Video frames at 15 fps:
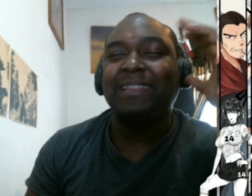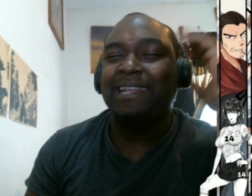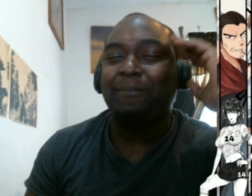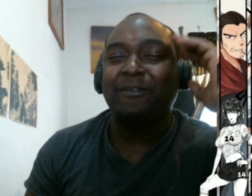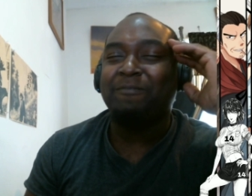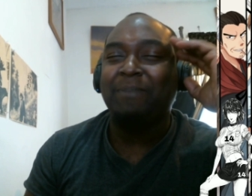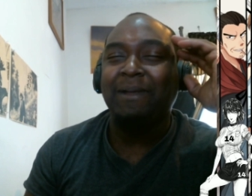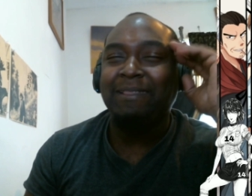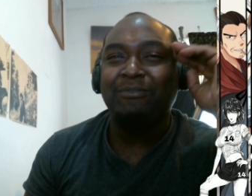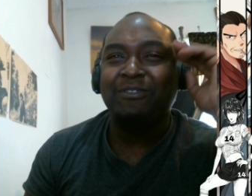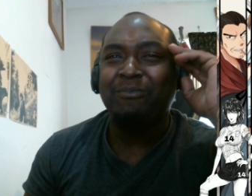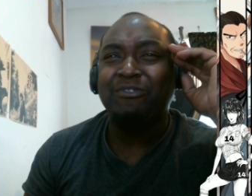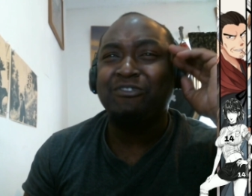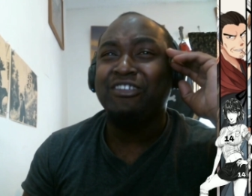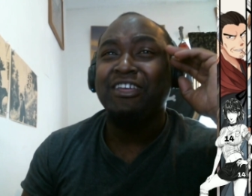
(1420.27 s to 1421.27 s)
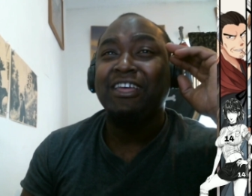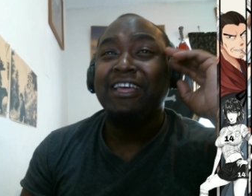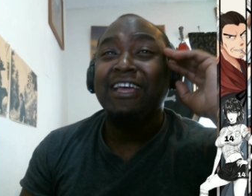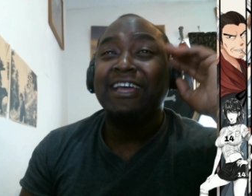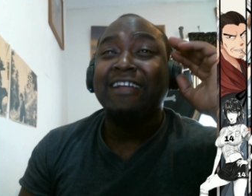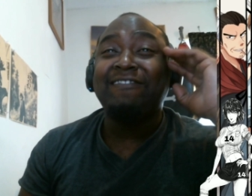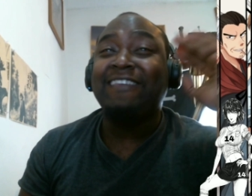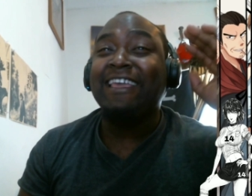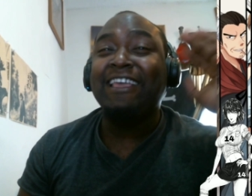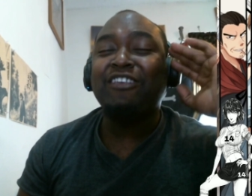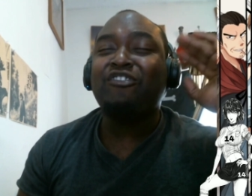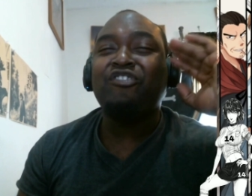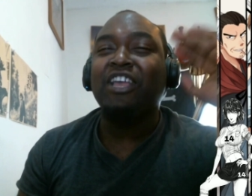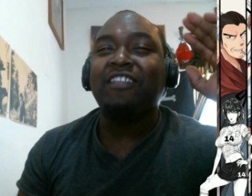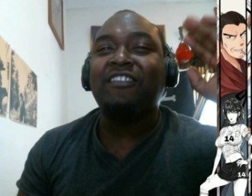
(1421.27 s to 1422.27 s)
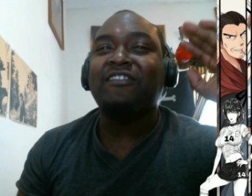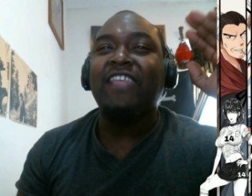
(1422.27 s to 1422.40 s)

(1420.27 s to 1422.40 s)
it in perspective for some reason. These shits